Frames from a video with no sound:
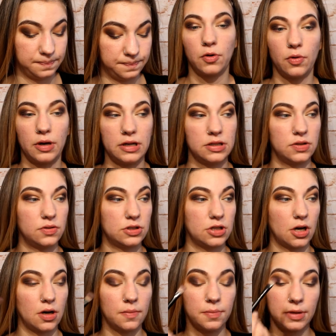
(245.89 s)
I'm going to
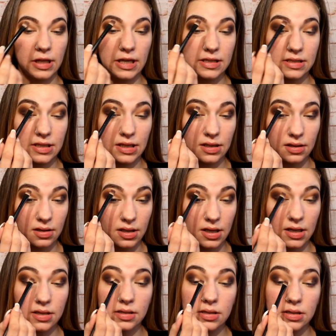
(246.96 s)
start placing
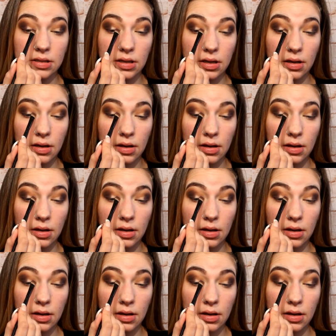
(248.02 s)
this